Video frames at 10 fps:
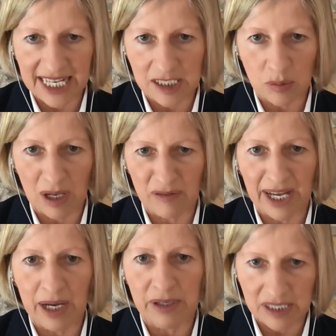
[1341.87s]
ten to twelve
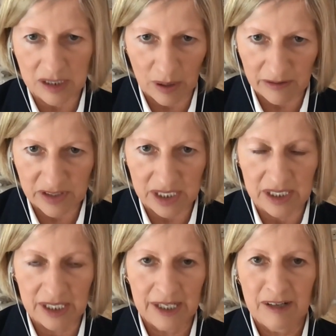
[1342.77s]
hours, the twelve to
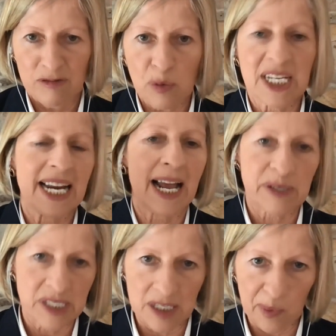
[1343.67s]
fourteen
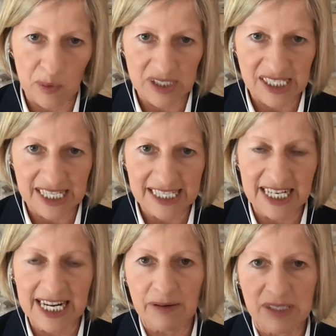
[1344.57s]
hours, and the more than
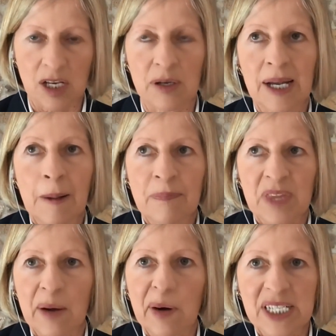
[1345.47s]
sixteen hours. So
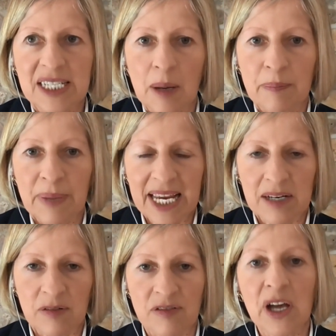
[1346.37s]
there ended up
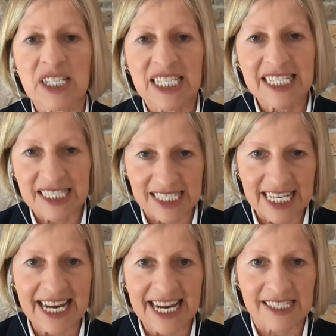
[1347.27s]
being
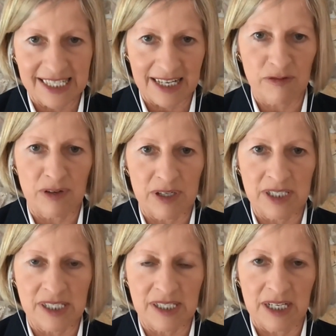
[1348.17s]
thirty-six
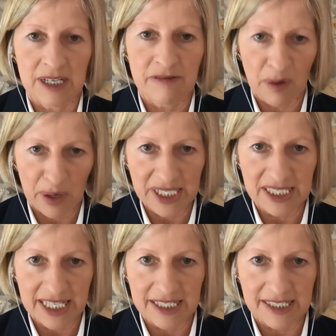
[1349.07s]
different
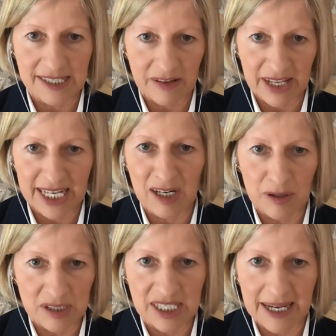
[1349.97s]
findings that they
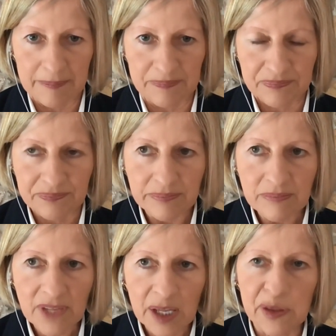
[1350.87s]
looked at.
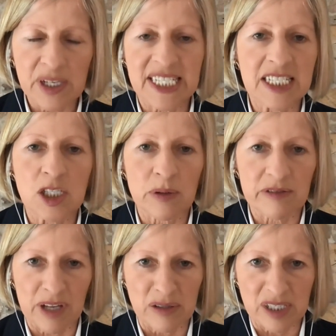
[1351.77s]
thirty-two
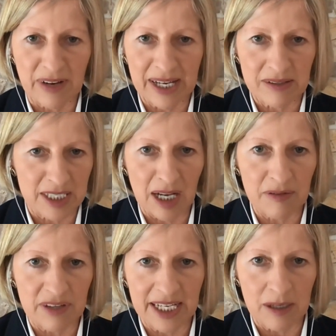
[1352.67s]
of those found
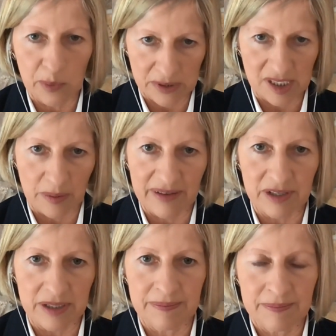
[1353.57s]
nothing
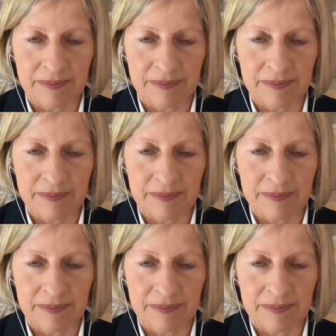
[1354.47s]
whatsoever.